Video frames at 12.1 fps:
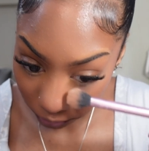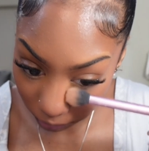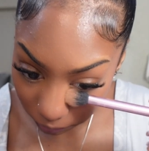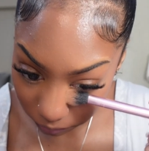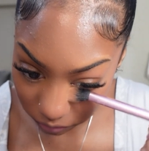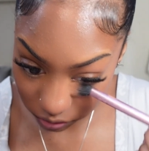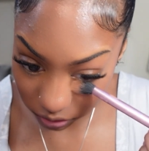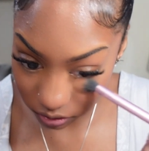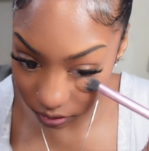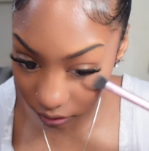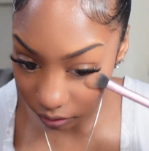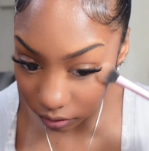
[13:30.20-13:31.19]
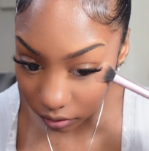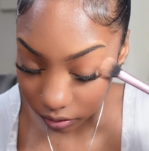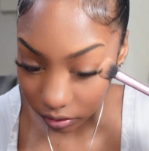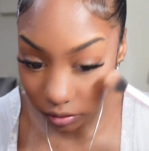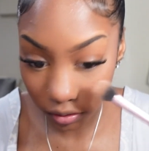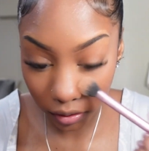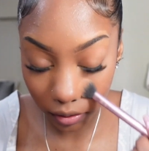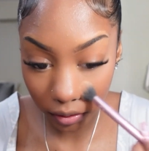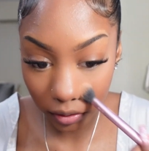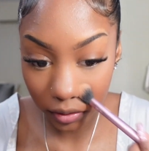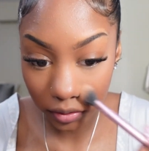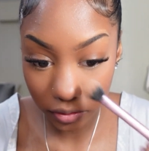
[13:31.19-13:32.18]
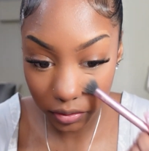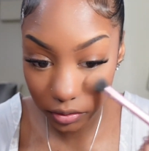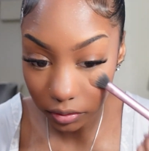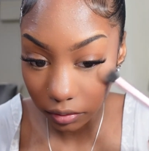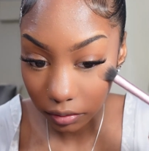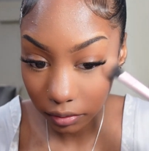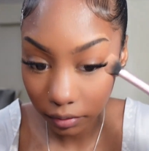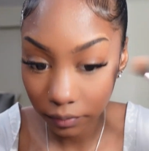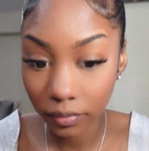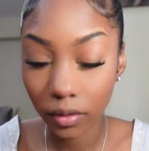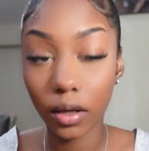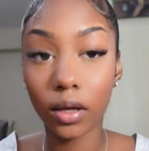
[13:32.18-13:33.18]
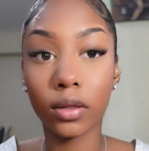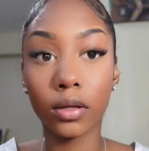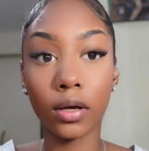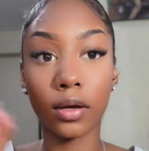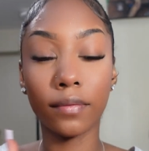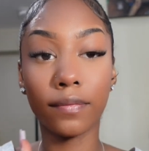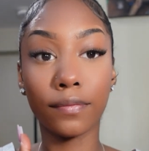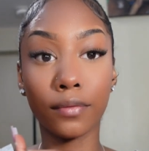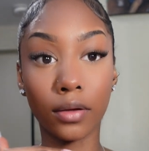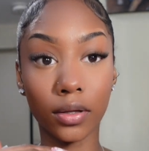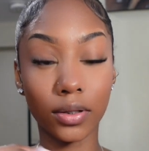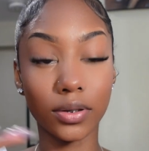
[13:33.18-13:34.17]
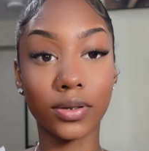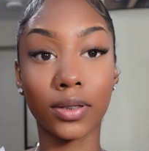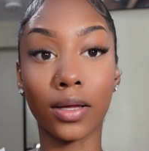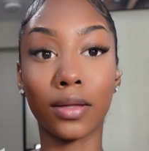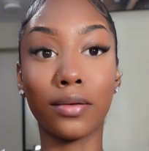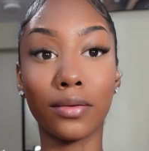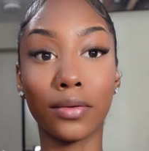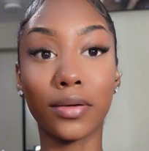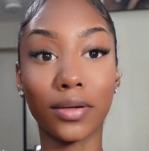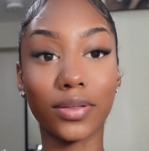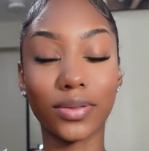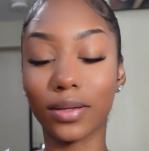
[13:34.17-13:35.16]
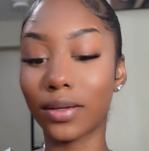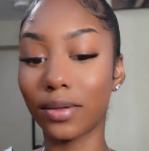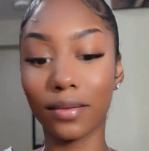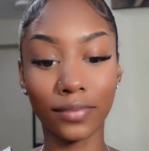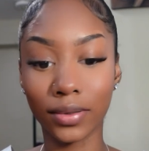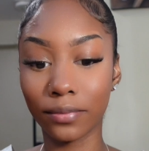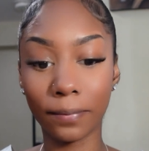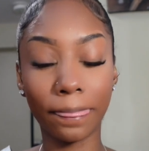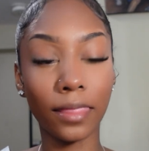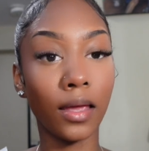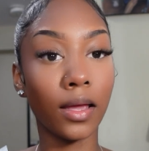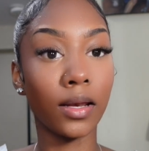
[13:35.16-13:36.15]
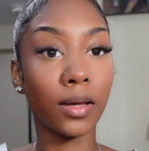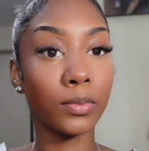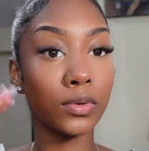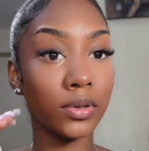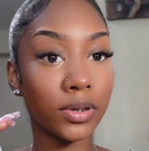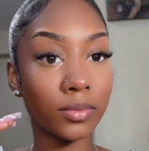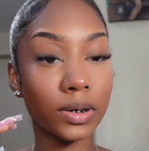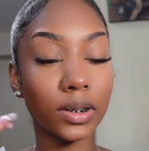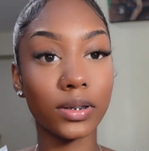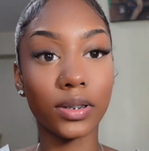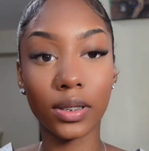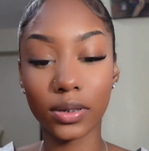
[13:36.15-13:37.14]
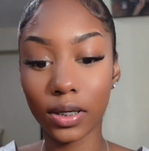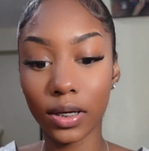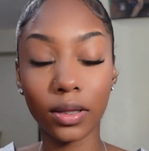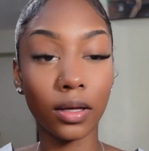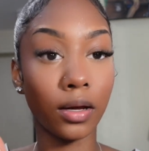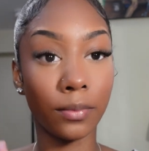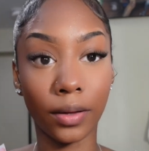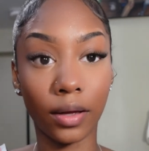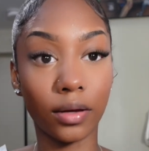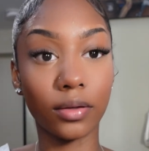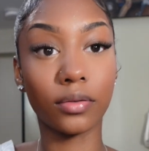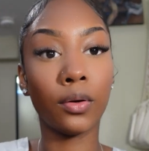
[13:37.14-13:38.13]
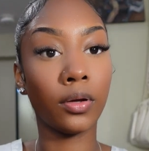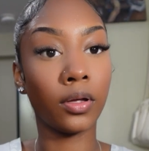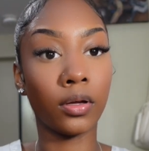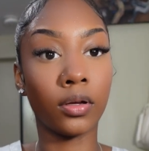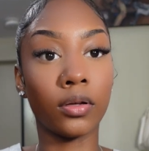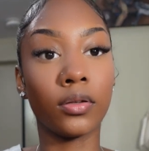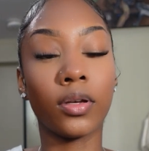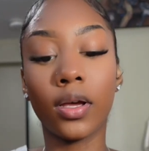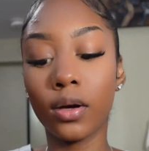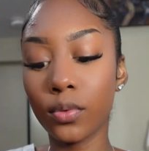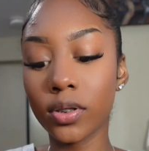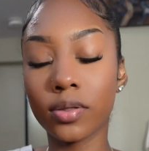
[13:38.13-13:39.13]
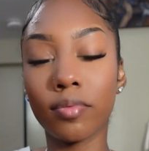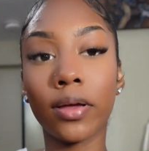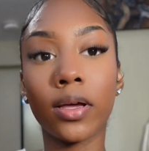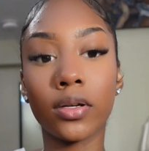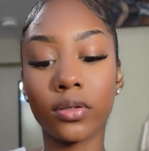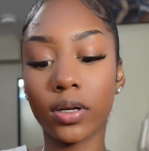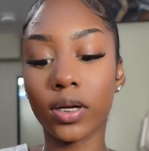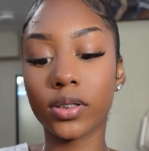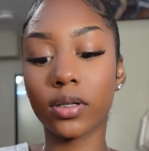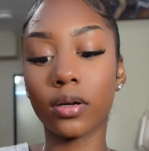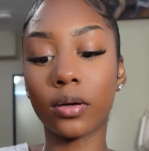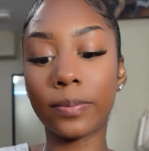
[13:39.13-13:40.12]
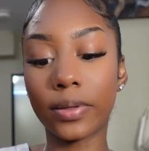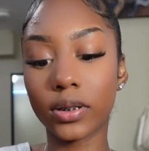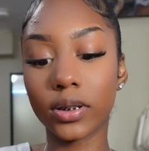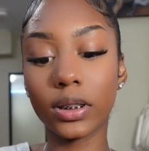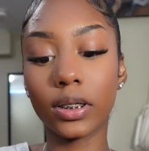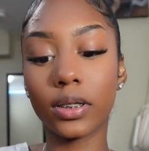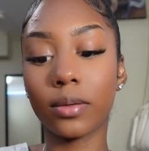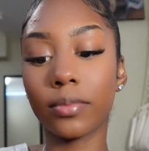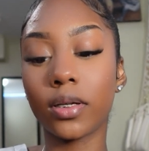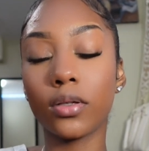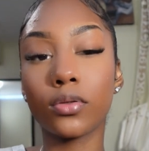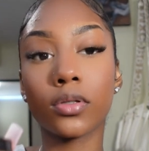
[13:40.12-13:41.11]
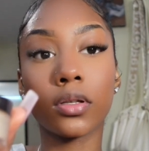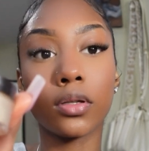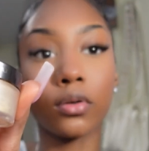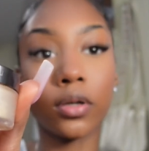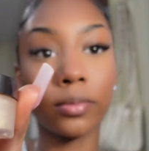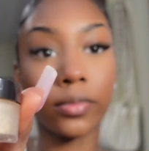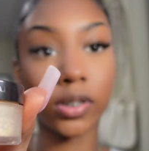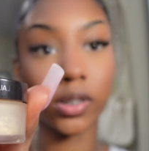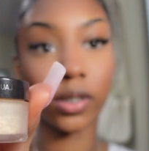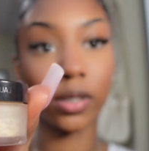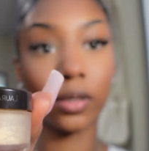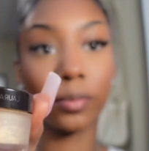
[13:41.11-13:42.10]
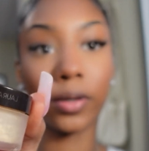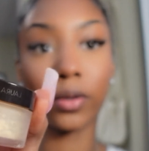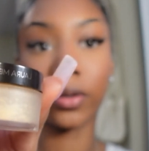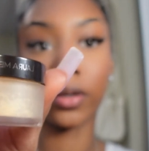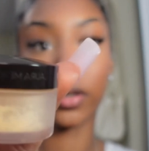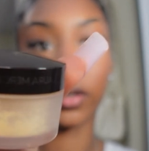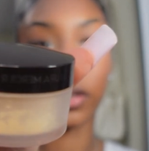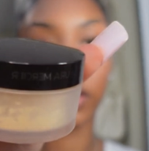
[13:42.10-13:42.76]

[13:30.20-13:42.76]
You just set your under eyes. And look how flawless that looks. I love it. I'm going to do the same thing to this eye and then come back. Okay, now once my under eyes are blended in, I'm going to use the Laura Mercier powder